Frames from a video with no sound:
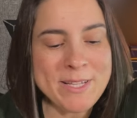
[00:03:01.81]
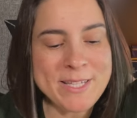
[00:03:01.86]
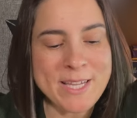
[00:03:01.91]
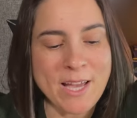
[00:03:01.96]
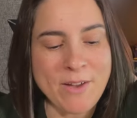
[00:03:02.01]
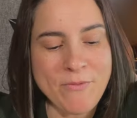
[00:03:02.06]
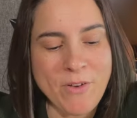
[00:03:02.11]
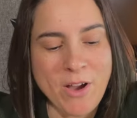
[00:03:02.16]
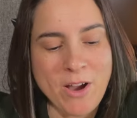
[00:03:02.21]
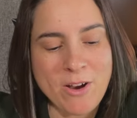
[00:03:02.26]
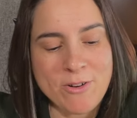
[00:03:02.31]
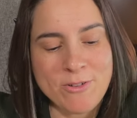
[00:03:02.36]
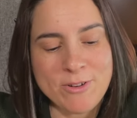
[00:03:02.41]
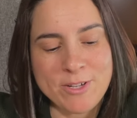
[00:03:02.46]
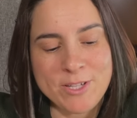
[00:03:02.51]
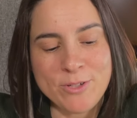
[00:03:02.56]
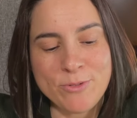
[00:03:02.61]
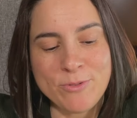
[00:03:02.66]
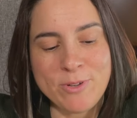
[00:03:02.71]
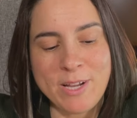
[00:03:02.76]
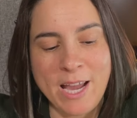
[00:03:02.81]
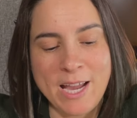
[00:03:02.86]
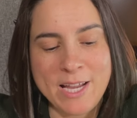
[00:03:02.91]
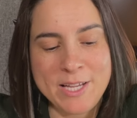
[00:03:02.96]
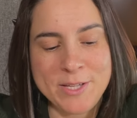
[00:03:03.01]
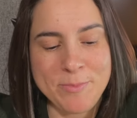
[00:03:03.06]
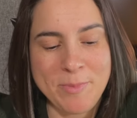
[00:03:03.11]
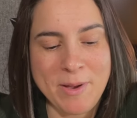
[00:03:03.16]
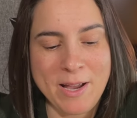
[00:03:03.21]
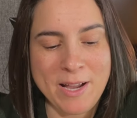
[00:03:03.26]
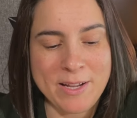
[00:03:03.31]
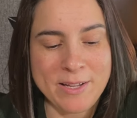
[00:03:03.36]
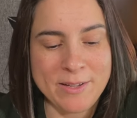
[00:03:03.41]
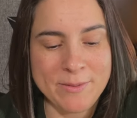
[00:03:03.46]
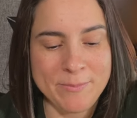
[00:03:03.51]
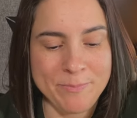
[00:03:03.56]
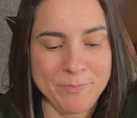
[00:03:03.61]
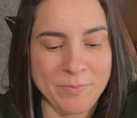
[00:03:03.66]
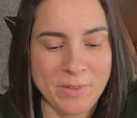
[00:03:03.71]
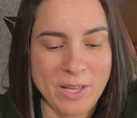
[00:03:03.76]
sapphire crystal case back,
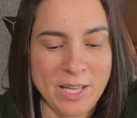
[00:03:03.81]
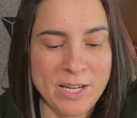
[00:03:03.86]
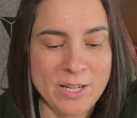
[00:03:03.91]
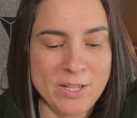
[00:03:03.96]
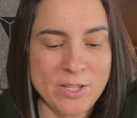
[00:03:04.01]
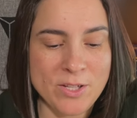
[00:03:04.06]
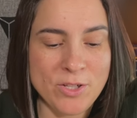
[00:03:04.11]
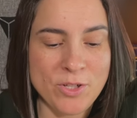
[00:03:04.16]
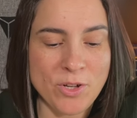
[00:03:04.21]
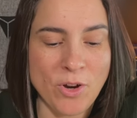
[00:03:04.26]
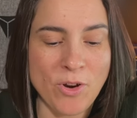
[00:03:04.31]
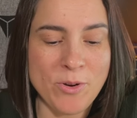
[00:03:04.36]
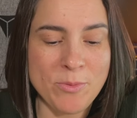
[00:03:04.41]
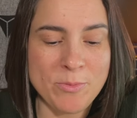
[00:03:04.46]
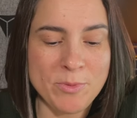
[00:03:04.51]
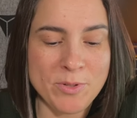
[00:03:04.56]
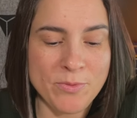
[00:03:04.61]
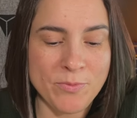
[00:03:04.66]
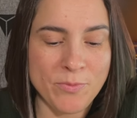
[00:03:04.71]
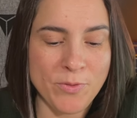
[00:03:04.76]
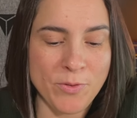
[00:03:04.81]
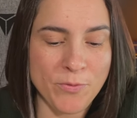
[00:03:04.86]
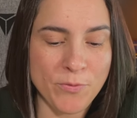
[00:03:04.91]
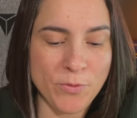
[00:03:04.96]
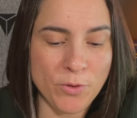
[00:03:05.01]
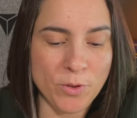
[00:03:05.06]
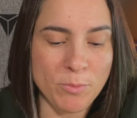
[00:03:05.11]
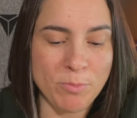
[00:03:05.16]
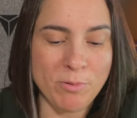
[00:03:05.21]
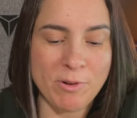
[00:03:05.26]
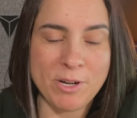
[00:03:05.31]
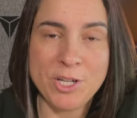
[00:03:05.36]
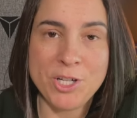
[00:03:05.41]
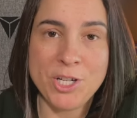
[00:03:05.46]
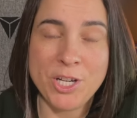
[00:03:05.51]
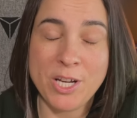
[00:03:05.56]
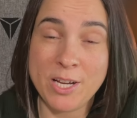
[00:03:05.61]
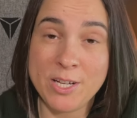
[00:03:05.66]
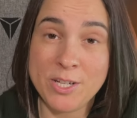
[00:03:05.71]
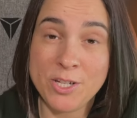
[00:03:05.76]
and it's domed for full
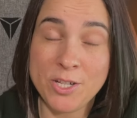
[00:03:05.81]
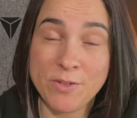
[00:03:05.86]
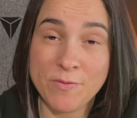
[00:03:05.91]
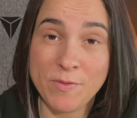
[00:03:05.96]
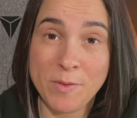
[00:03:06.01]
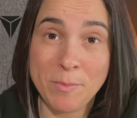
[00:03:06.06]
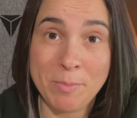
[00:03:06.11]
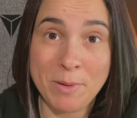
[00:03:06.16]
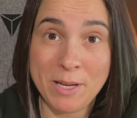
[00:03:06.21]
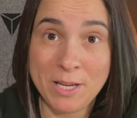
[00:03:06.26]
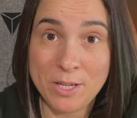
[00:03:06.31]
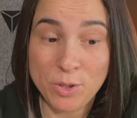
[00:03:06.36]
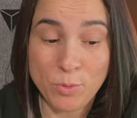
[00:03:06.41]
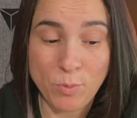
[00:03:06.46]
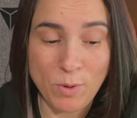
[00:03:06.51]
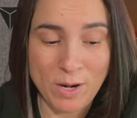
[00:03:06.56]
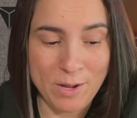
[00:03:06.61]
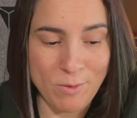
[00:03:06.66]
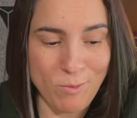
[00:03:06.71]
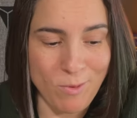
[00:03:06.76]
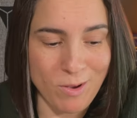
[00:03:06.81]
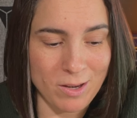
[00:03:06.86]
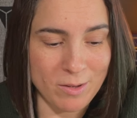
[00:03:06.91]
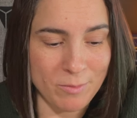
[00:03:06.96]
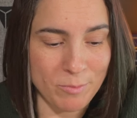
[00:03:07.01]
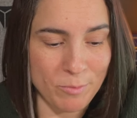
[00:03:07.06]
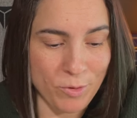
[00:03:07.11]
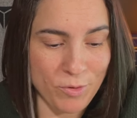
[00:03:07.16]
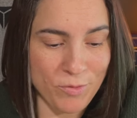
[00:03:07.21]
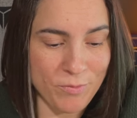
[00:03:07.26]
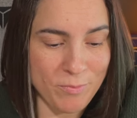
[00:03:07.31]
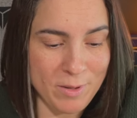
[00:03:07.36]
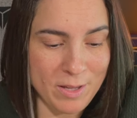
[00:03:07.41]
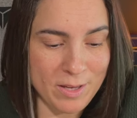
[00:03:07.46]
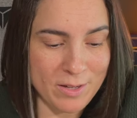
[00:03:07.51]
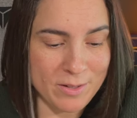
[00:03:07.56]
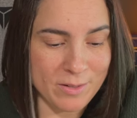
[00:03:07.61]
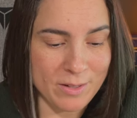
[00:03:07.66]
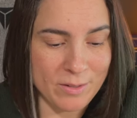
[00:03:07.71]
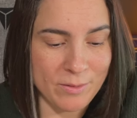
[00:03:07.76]
appreciation of the B21
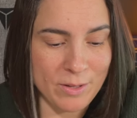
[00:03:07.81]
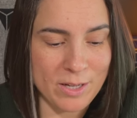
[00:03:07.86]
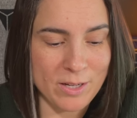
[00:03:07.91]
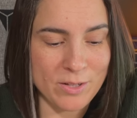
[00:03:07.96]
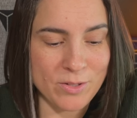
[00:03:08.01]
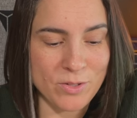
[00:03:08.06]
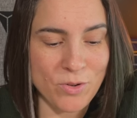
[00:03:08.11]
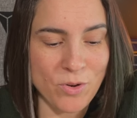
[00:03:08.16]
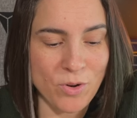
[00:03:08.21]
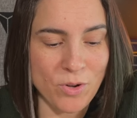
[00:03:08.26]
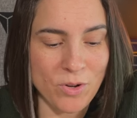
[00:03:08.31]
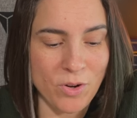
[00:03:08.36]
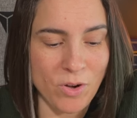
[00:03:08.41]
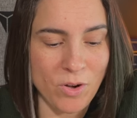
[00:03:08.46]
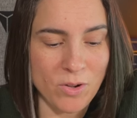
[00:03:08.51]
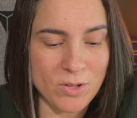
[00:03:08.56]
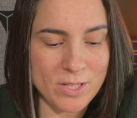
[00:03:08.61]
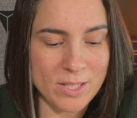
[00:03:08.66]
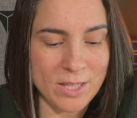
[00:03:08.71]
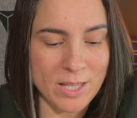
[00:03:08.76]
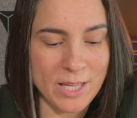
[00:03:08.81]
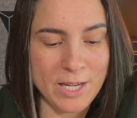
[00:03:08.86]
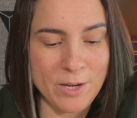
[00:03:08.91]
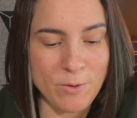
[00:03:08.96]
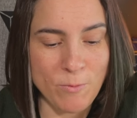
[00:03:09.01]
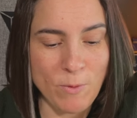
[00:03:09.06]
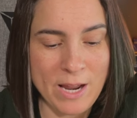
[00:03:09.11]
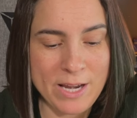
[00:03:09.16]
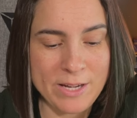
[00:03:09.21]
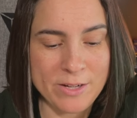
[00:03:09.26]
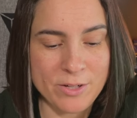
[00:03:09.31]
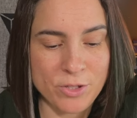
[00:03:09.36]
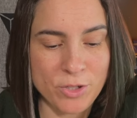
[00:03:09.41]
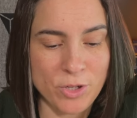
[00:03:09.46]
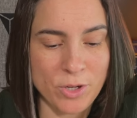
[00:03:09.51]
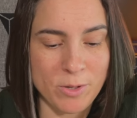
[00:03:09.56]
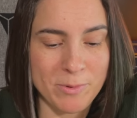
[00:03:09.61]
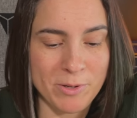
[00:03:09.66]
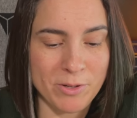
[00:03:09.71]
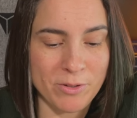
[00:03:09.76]
movement. And it's got oscillating weight and
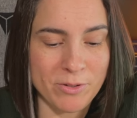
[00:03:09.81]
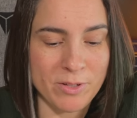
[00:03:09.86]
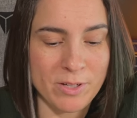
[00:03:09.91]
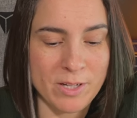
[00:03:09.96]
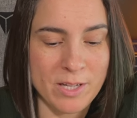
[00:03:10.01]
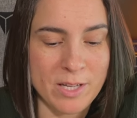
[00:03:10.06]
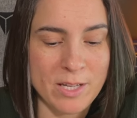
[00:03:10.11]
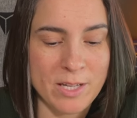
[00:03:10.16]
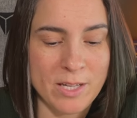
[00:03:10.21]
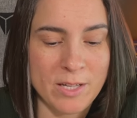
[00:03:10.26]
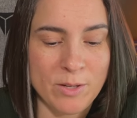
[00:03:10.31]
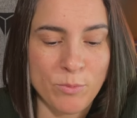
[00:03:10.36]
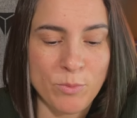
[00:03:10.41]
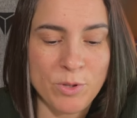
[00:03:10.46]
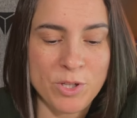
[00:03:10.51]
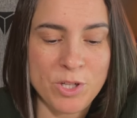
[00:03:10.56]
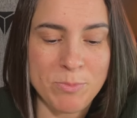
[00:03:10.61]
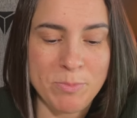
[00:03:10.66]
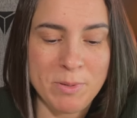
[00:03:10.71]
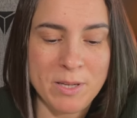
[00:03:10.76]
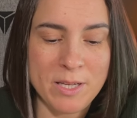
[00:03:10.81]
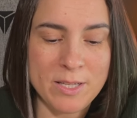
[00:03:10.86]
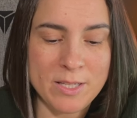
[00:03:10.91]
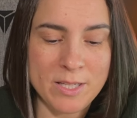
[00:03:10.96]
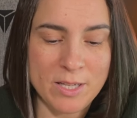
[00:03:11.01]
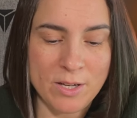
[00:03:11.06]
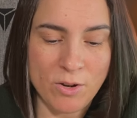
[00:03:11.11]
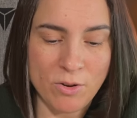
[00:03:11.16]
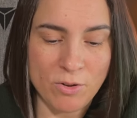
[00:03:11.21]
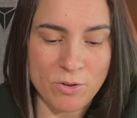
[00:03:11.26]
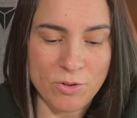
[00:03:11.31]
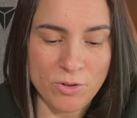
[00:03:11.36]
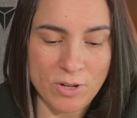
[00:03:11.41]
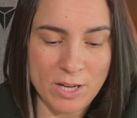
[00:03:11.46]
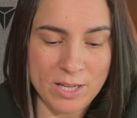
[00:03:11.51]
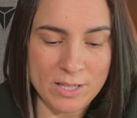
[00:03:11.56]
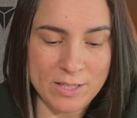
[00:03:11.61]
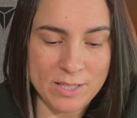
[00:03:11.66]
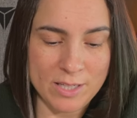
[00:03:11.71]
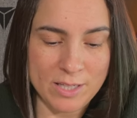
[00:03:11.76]
tourbillon, which appears in
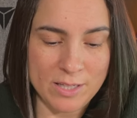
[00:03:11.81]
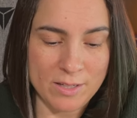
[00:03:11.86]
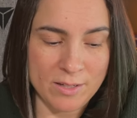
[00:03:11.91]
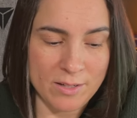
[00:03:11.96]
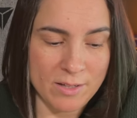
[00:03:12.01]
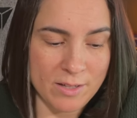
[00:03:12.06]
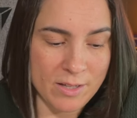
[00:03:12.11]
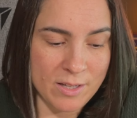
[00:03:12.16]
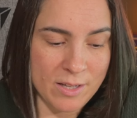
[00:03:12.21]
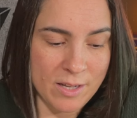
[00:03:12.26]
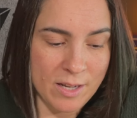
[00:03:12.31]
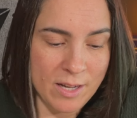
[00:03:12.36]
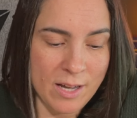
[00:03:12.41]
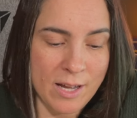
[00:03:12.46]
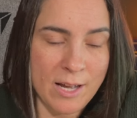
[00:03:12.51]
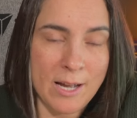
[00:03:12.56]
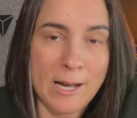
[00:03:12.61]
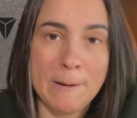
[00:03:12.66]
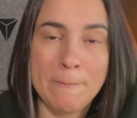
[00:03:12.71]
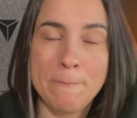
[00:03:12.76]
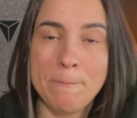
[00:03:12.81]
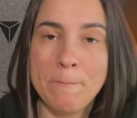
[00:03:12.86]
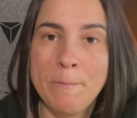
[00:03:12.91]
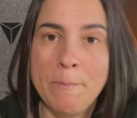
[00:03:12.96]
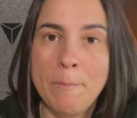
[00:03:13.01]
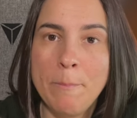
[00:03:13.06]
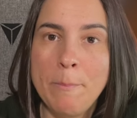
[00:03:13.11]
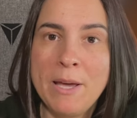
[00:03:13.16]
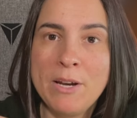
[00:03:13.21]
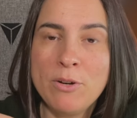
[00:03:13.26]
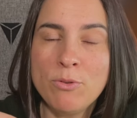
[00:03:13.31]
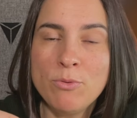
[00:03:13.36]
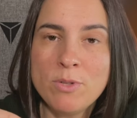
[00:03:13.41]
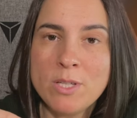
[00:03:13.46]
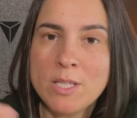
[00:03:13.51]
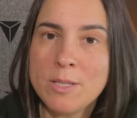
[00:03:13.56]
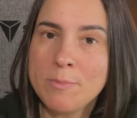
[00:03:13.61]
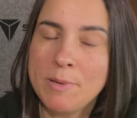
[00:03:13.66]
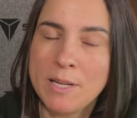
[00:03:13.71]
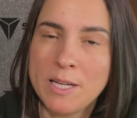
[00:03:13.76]
contrasting metals,
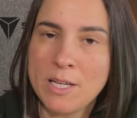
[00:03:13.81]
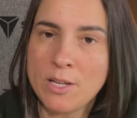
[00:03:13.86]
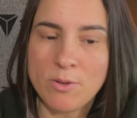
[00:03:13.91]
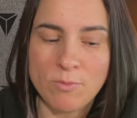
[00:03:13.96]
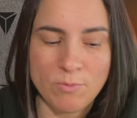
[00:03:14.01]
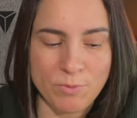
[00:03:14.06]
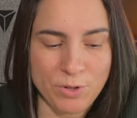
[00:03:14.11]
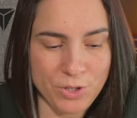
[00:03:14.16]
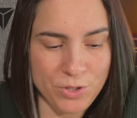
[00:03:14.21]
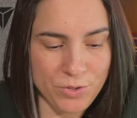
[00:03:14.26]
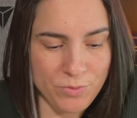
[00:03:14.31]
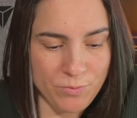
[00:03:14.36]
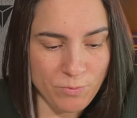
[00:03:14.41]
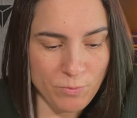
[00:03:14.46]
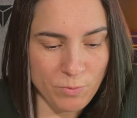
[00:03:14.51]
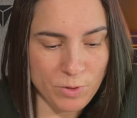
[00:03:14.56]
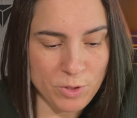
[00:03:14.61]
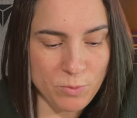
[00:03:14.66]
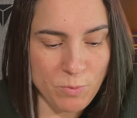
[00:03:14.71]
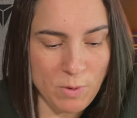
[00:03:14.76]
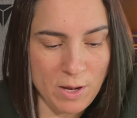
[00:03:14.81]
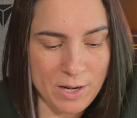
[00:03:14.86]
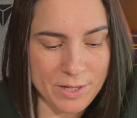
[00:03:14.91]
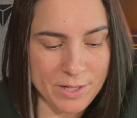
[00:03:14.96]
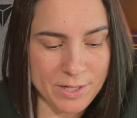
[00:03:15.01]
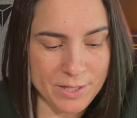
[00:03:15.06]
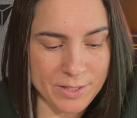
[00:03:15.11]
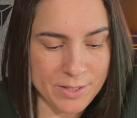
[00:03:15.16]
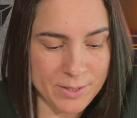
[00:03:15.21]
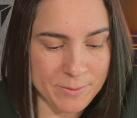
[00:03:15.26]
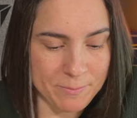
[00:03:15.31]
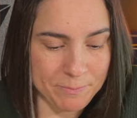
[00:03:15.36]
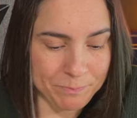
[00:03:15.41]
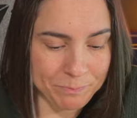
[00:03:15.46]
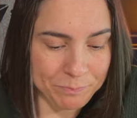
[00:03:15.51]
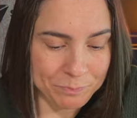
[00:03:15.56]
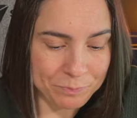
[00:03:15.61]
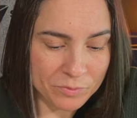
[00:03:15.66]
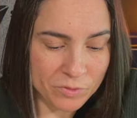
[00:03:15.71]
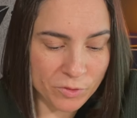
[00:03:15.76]
depending on which one it is.
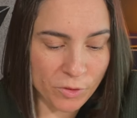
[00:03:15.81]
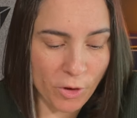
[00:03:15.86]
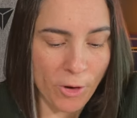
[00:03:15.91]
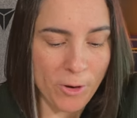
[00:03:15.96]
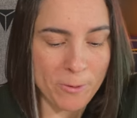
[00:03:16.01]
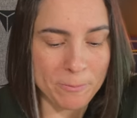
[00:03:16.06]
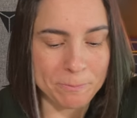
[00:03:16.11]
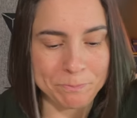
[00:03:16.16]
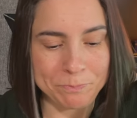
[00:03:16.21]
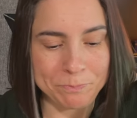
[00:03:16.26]
So